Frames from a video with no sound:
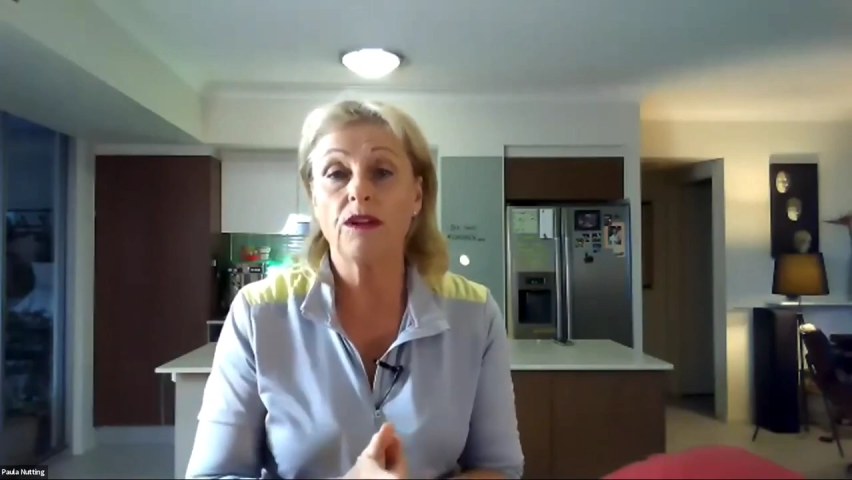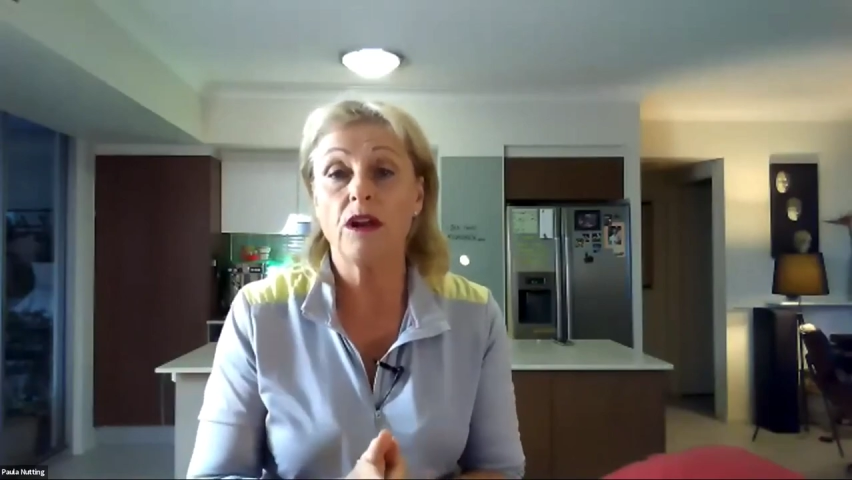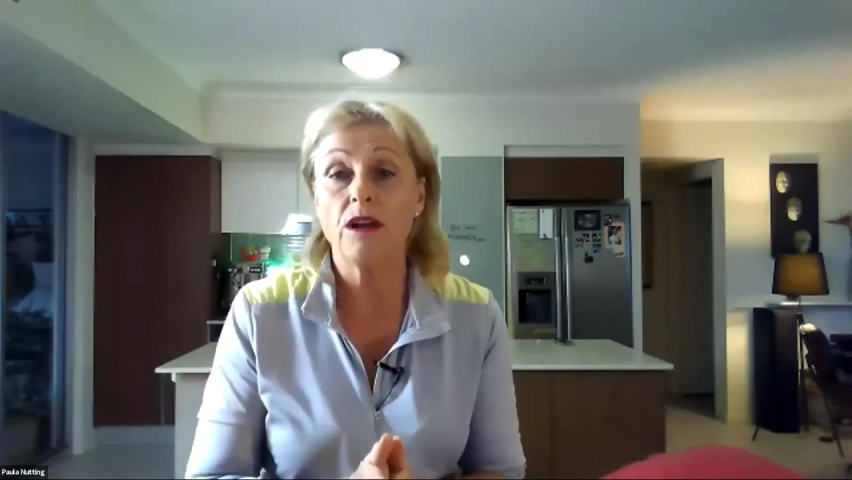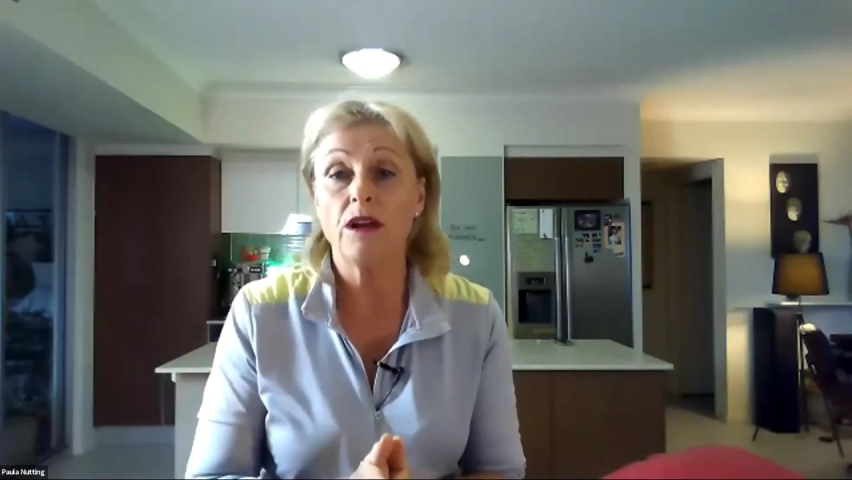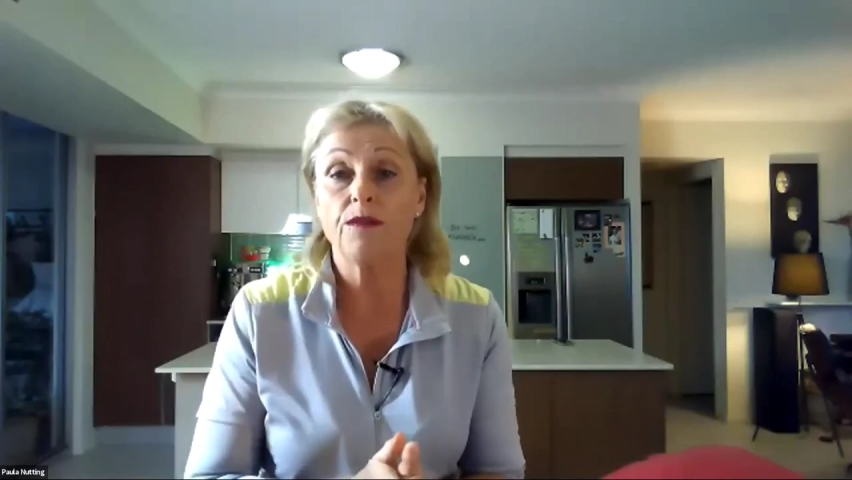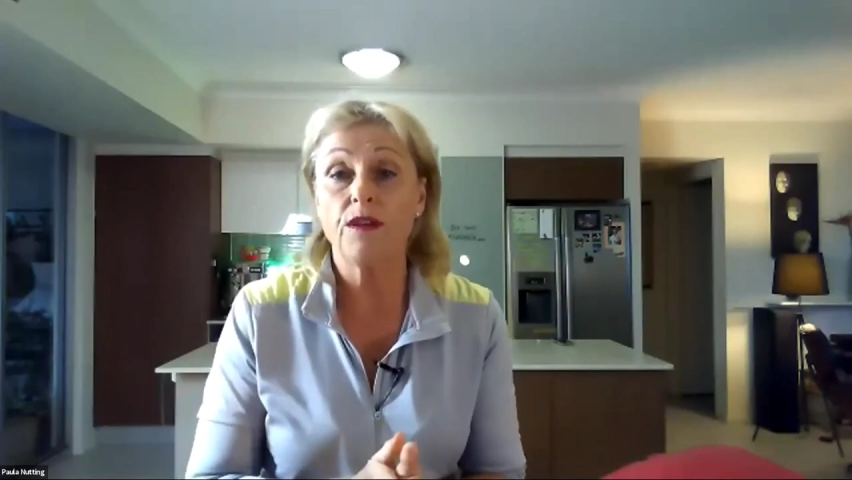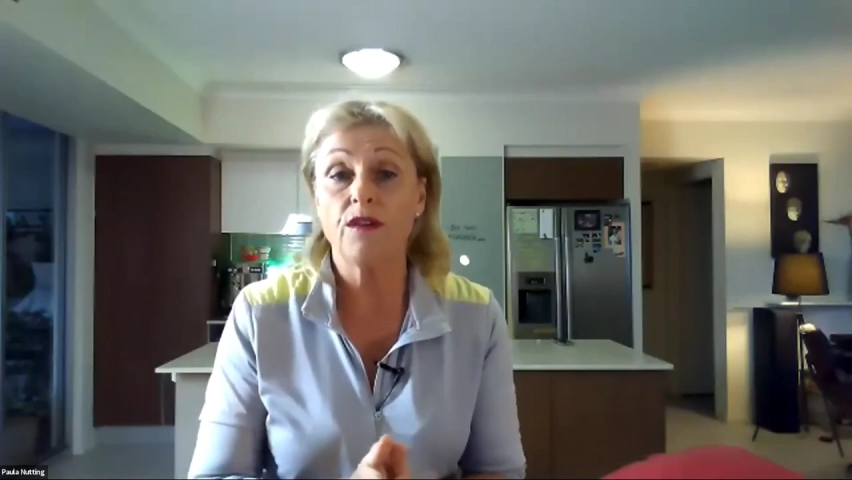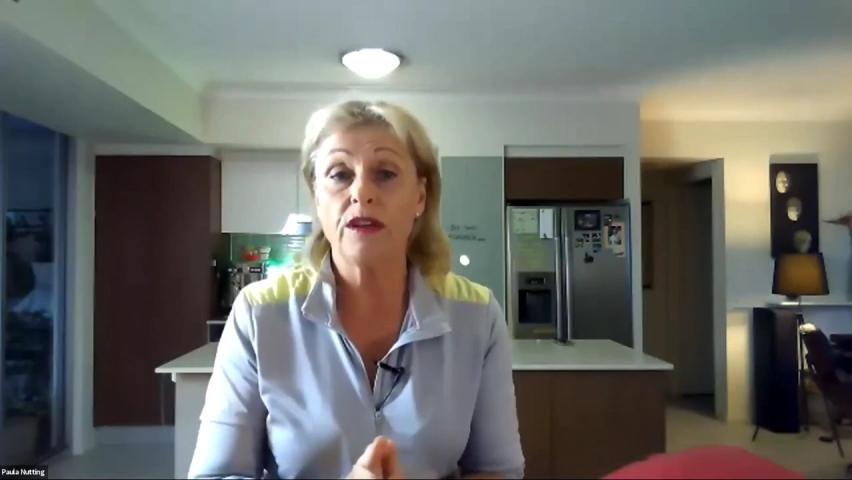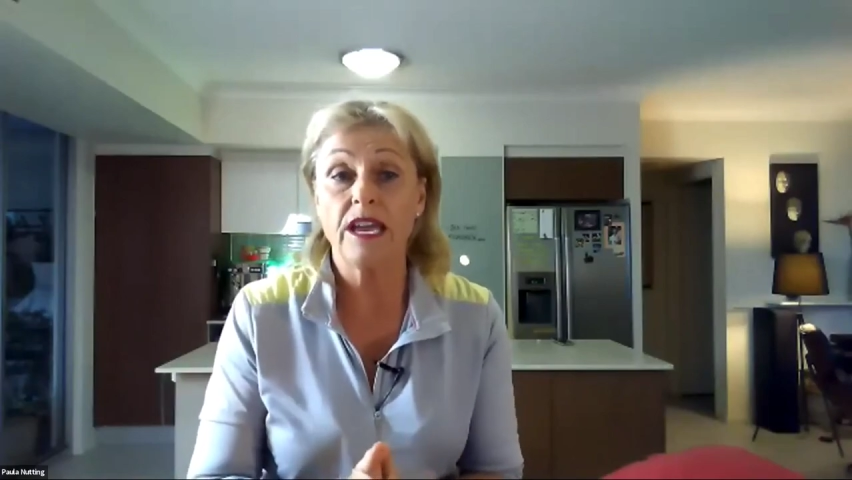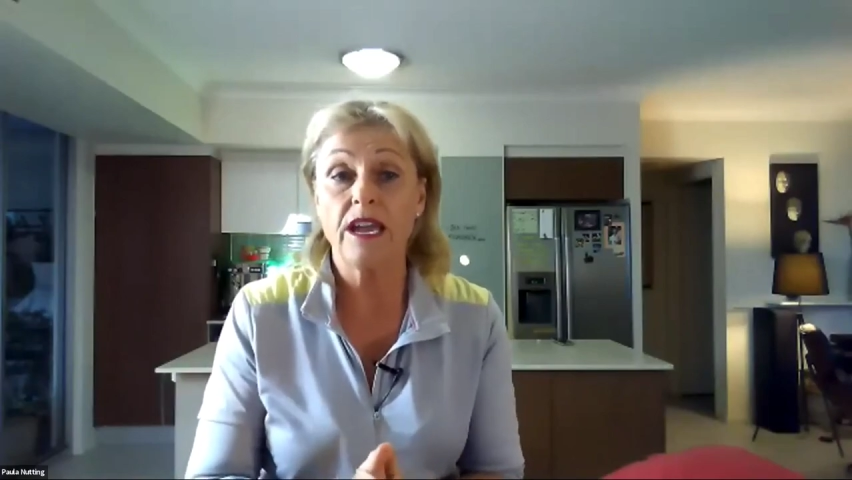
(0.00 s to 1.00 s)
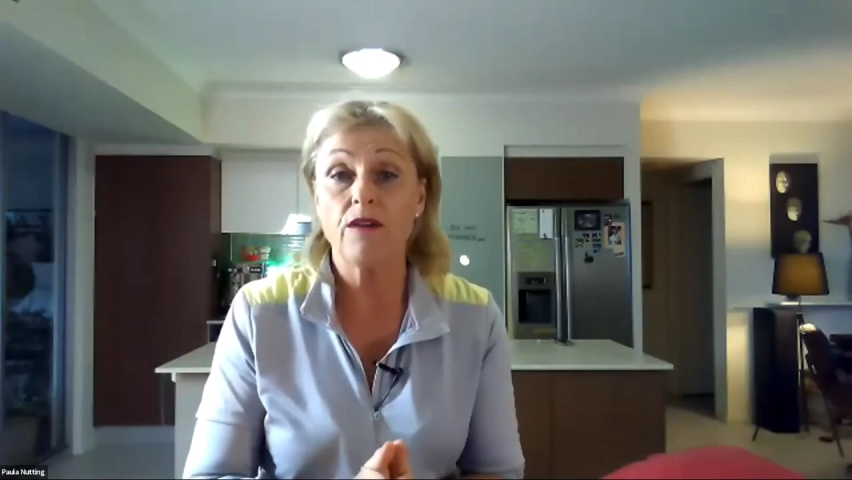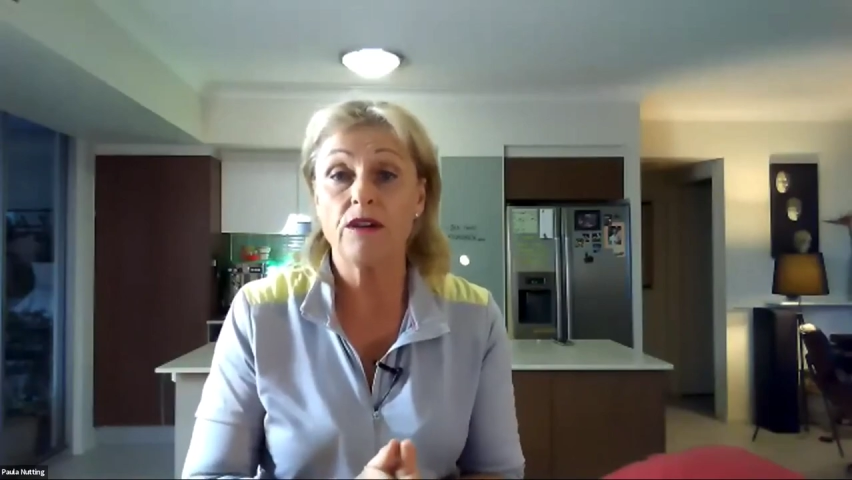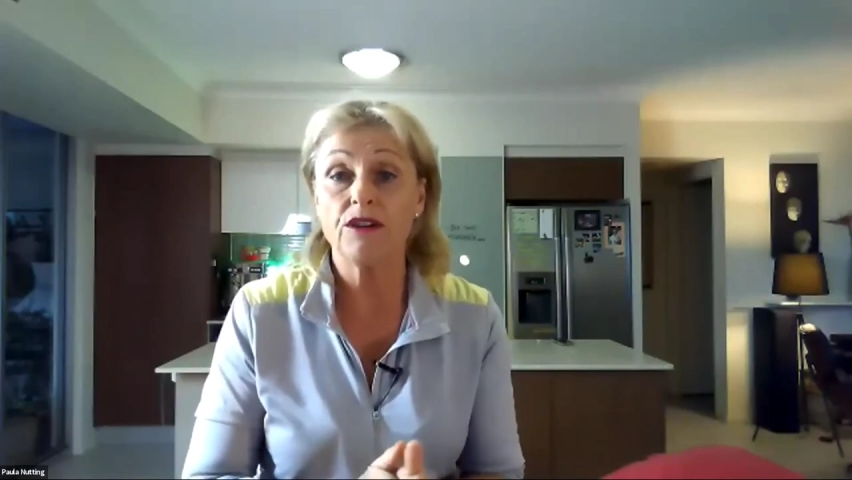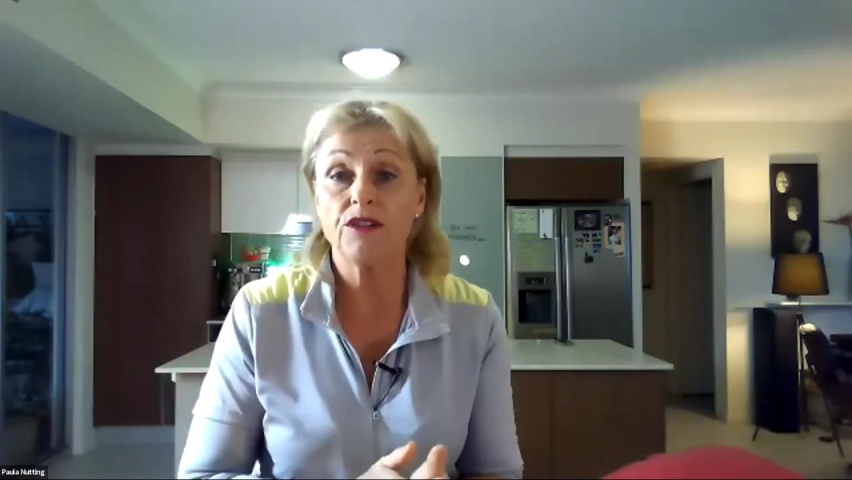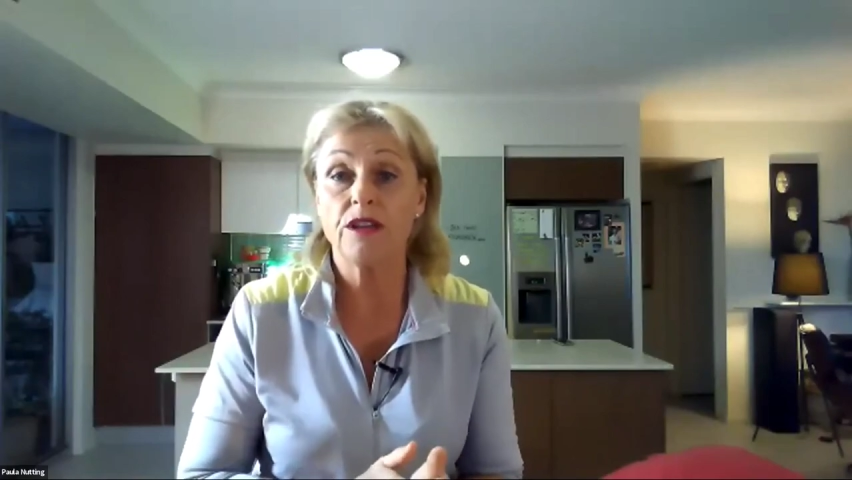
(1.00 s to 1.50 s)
you know, if they're a carer to